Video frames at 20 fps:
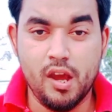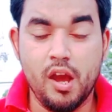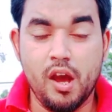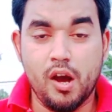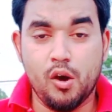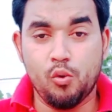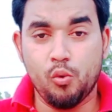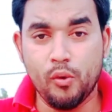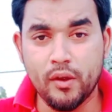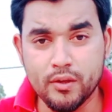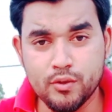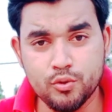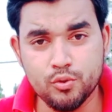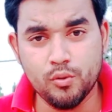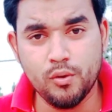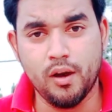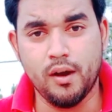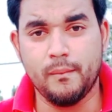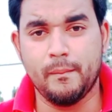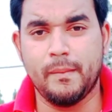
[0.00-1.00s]
When
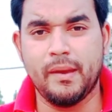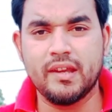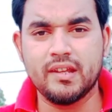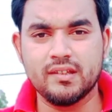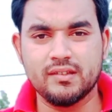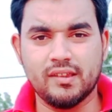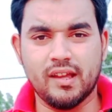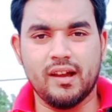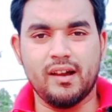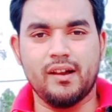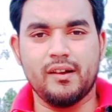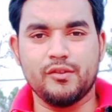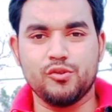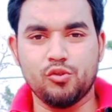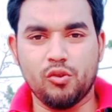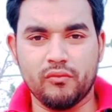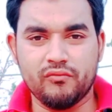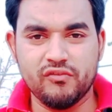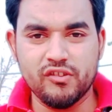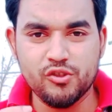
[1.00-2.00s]
you make the
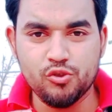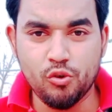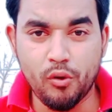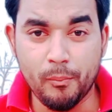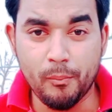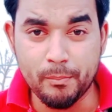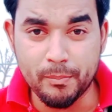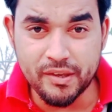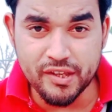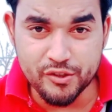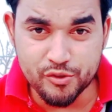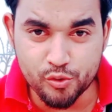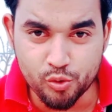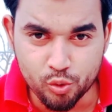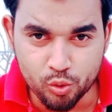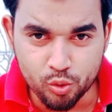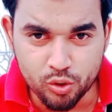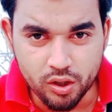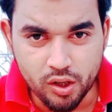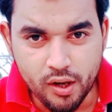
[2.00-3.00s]
your video mid
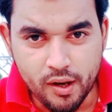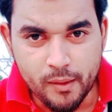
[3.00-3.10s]
roll,